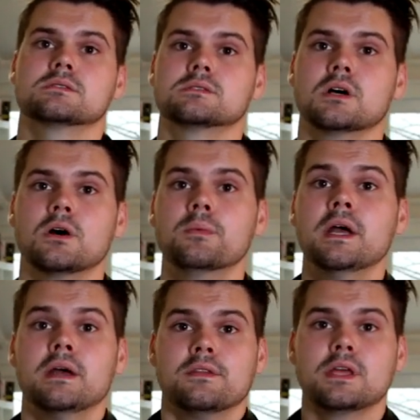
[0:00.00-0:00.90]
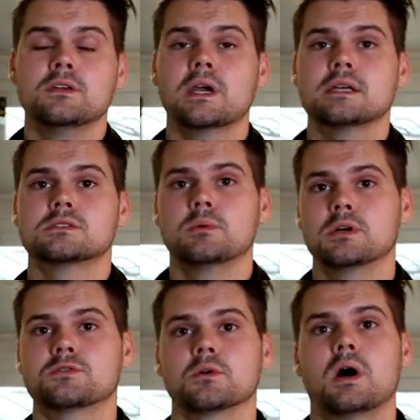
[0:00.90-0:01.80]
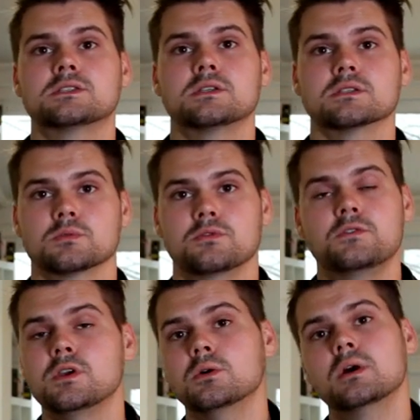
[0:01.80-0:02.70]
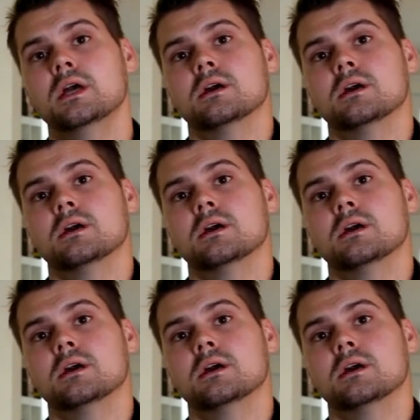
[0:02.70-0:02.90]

So thank you guys so much for watching this review.